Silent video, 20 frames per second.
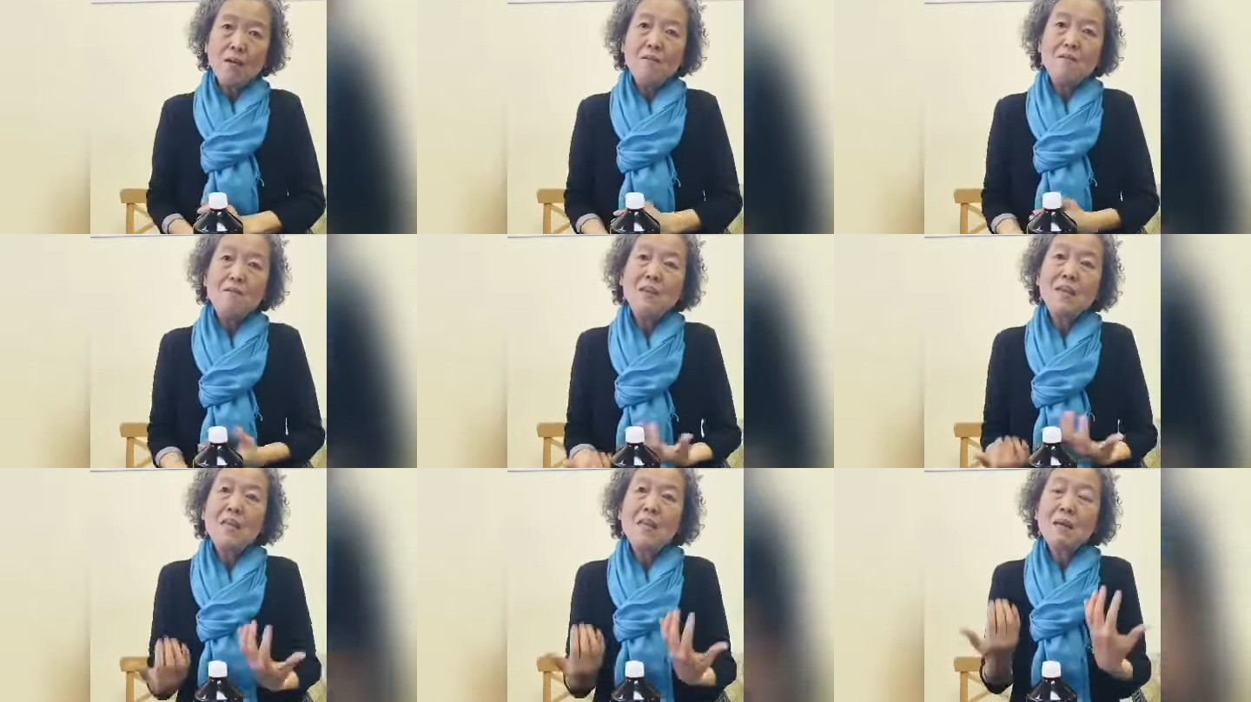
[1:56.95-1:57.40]

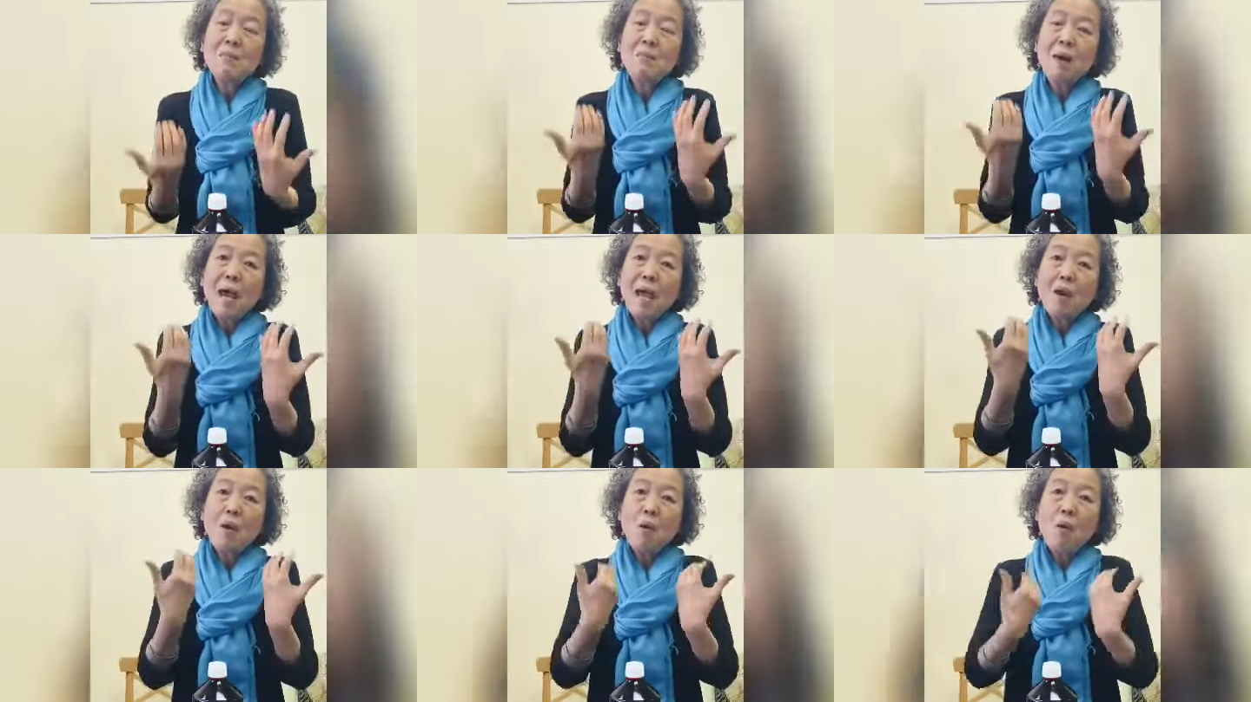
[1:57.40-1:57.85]
Feeding
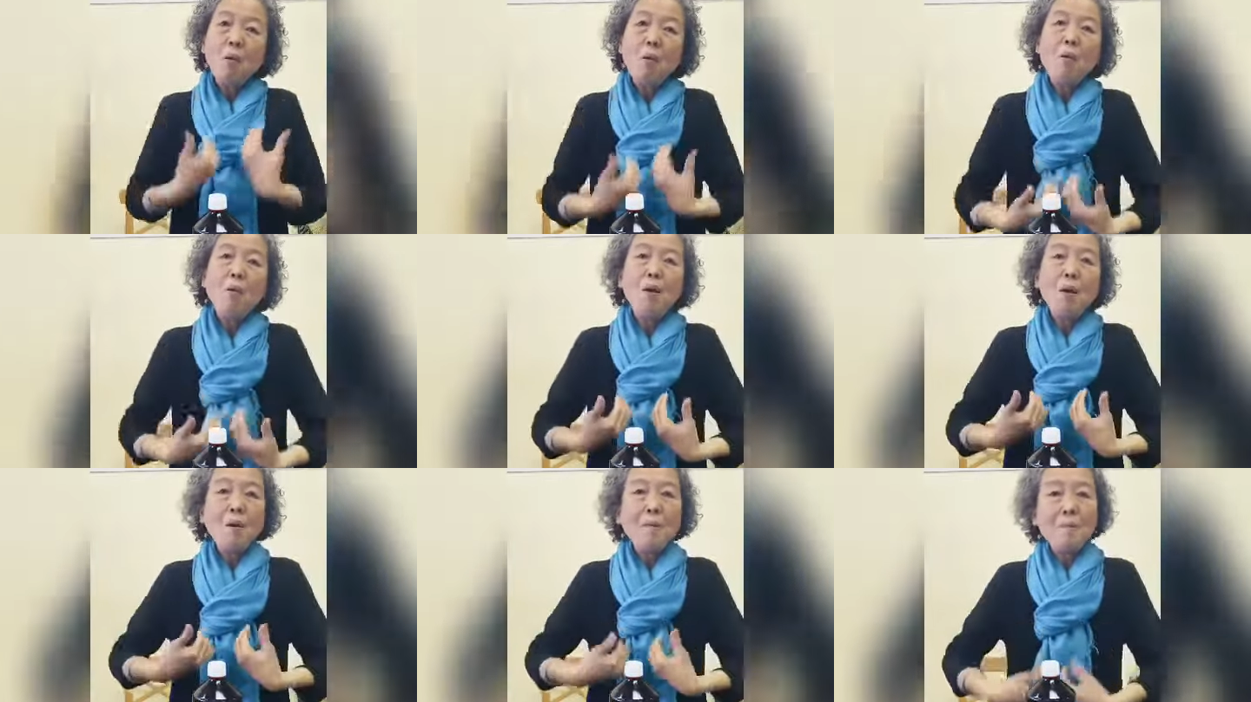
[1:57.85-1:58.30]
my
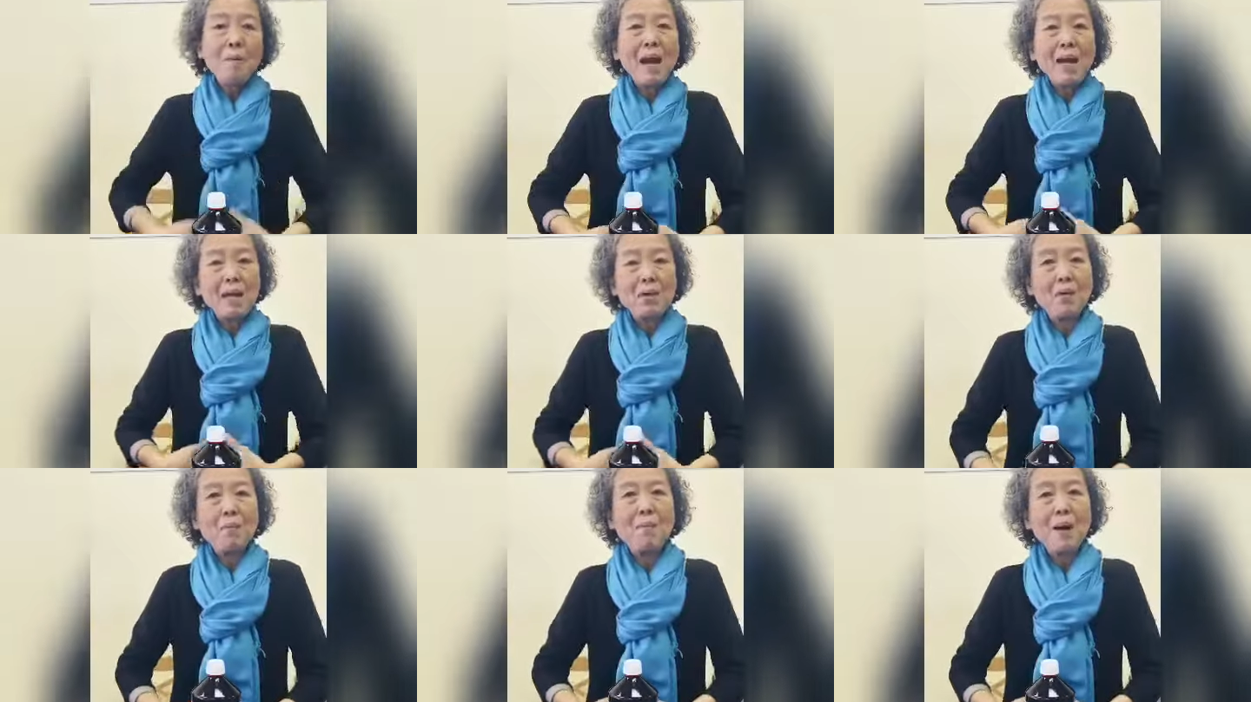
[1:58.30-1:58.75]
own
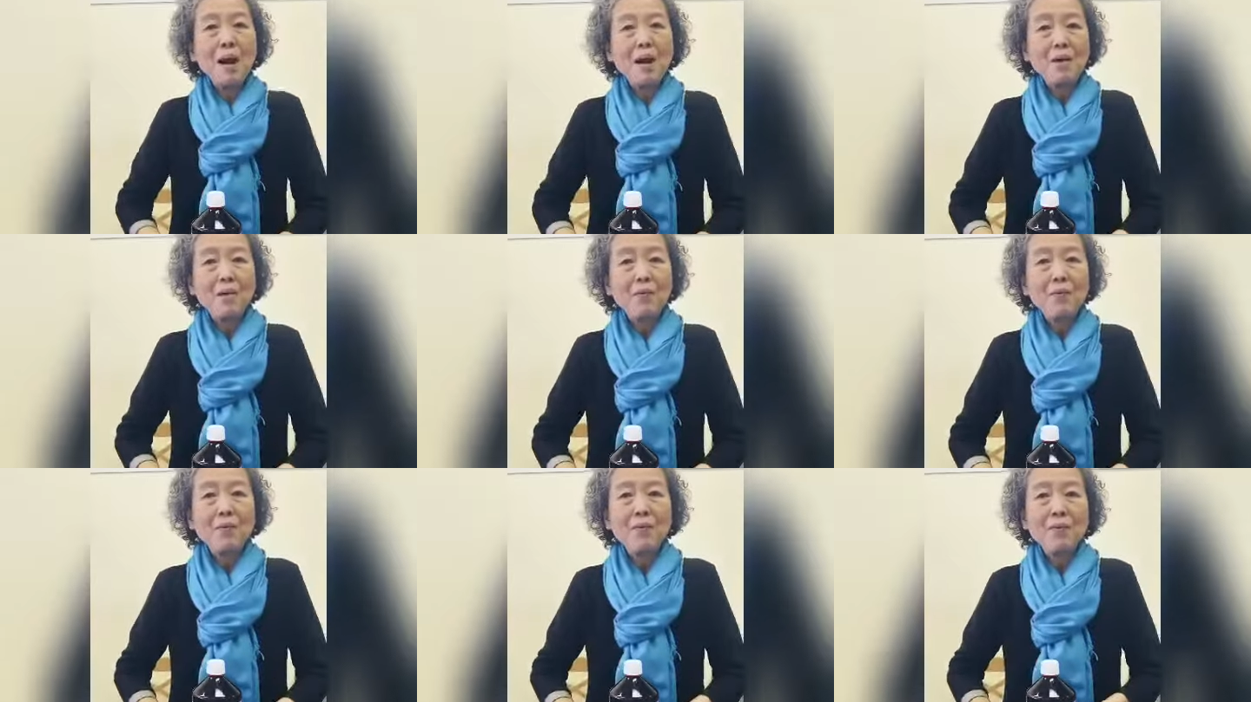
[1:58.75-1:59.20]

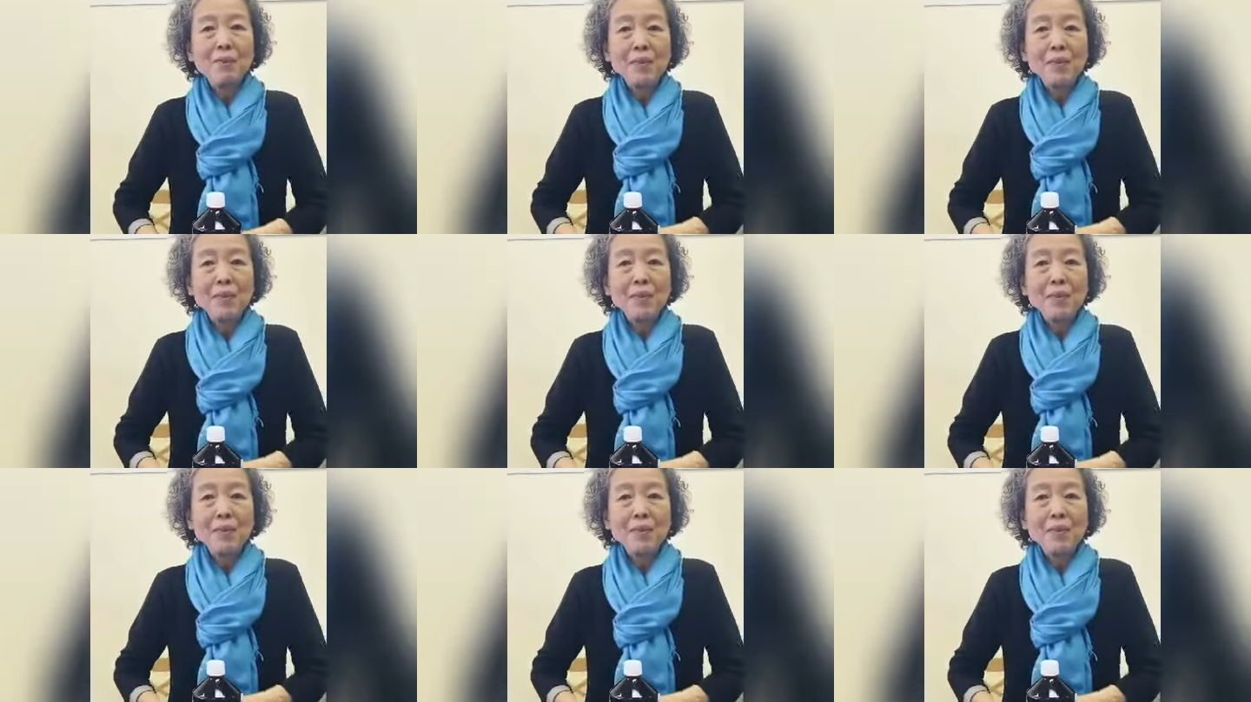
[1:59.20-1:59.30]
microbiome.